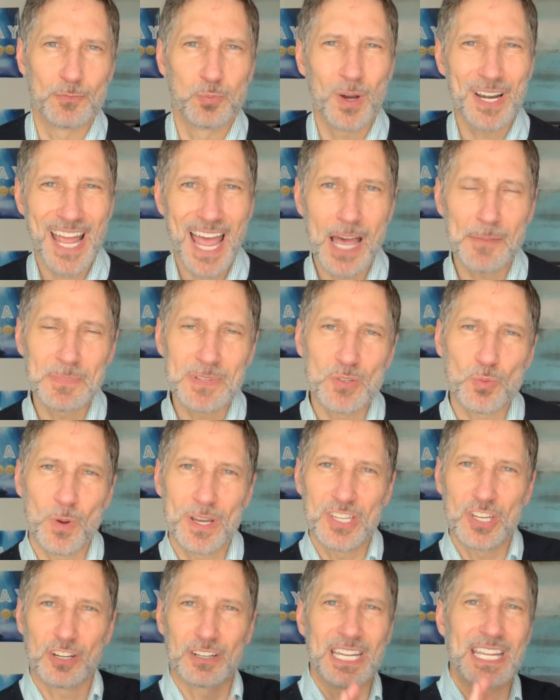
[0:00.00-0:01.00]
What happens when
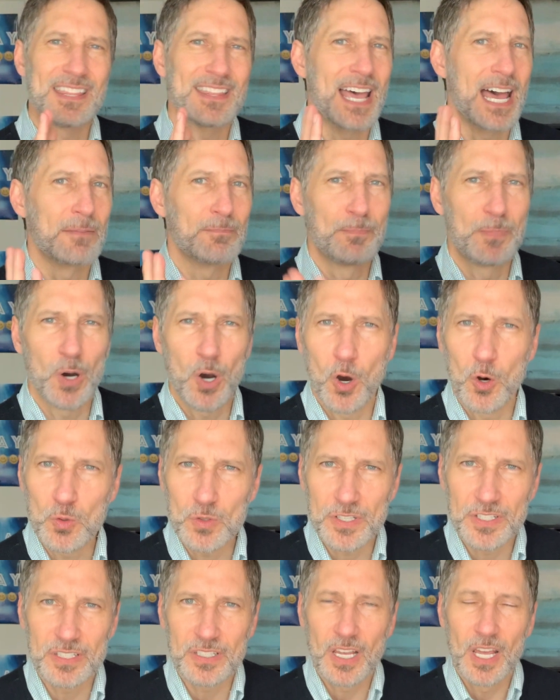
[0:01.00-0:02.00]
you're in that
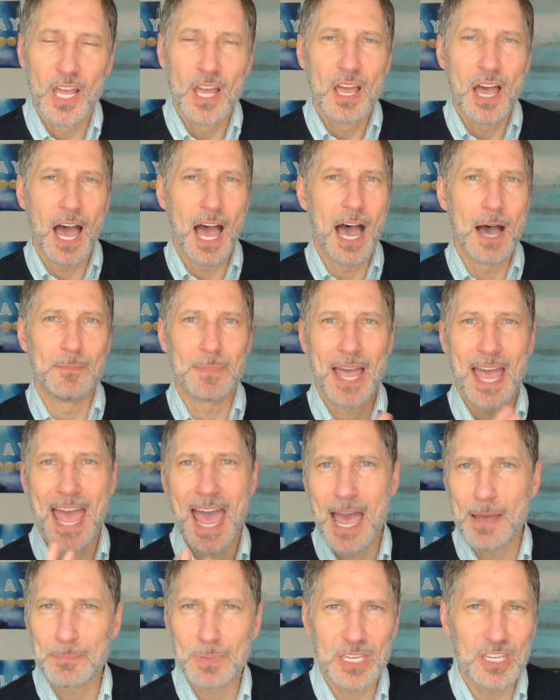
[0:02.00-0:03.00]
potent,
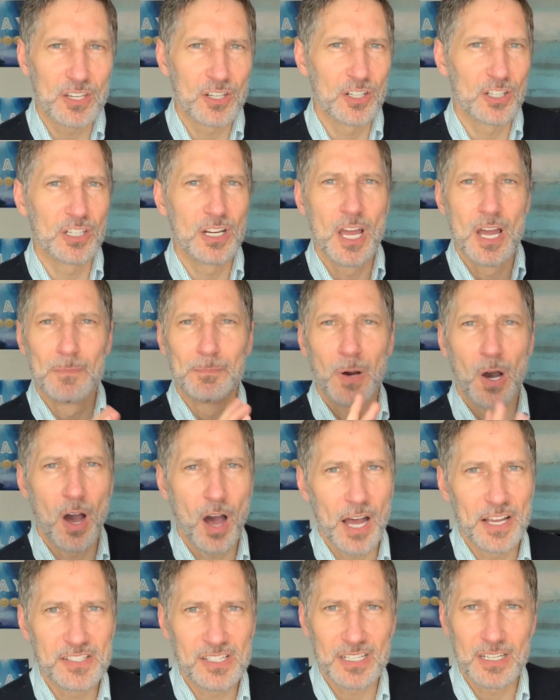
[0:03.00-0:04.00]
happier,
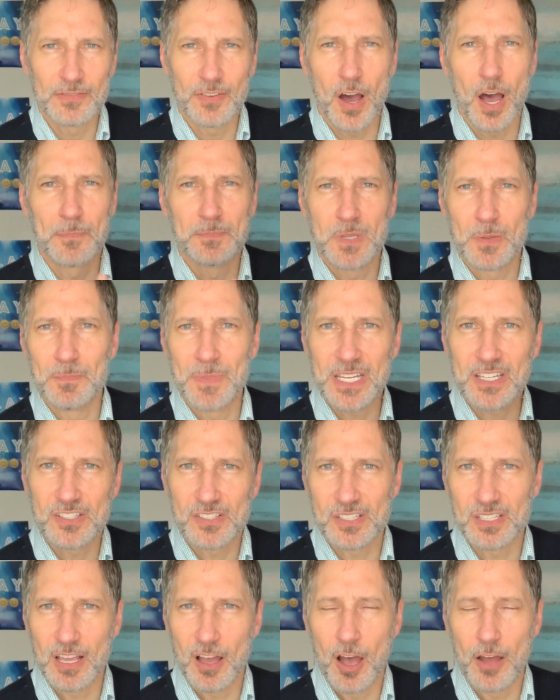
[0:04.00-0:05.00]
positive,
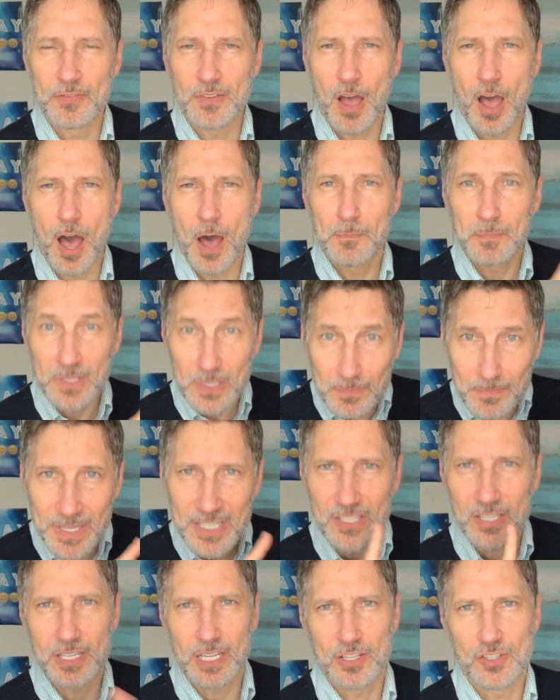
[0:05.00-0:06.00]

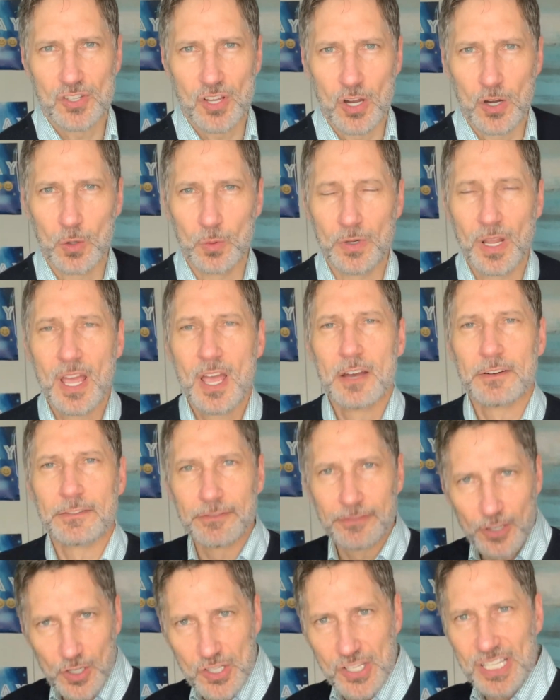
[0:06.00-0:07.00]
optimistic zone
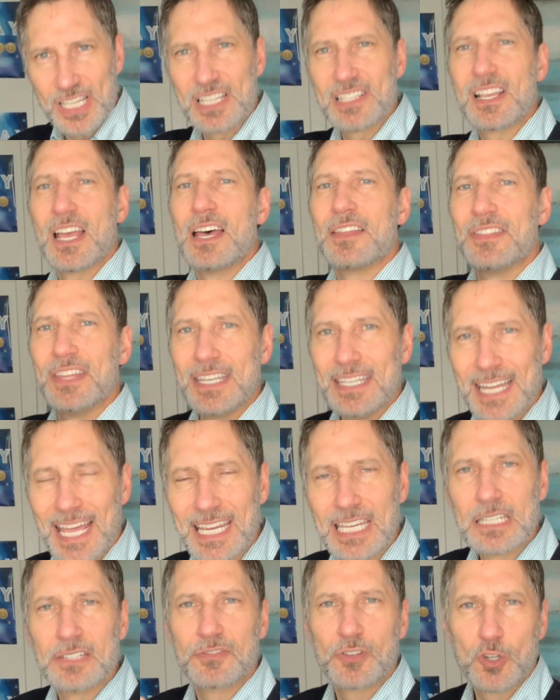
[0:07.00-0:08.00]
versus the
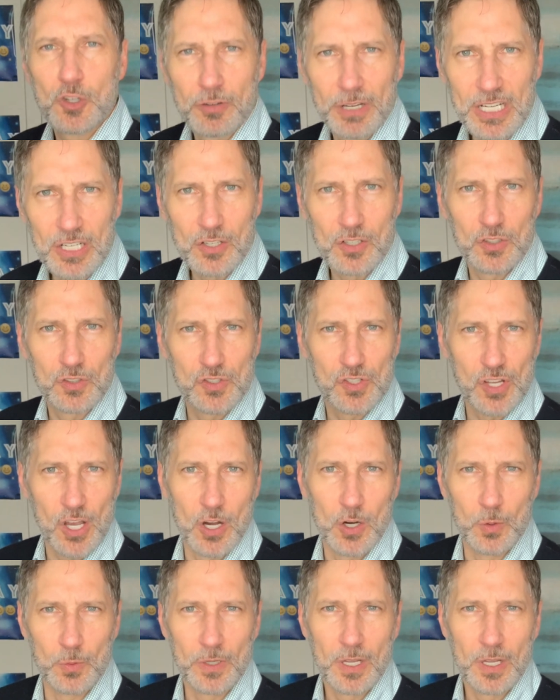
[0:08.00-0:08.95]
negative critical zone?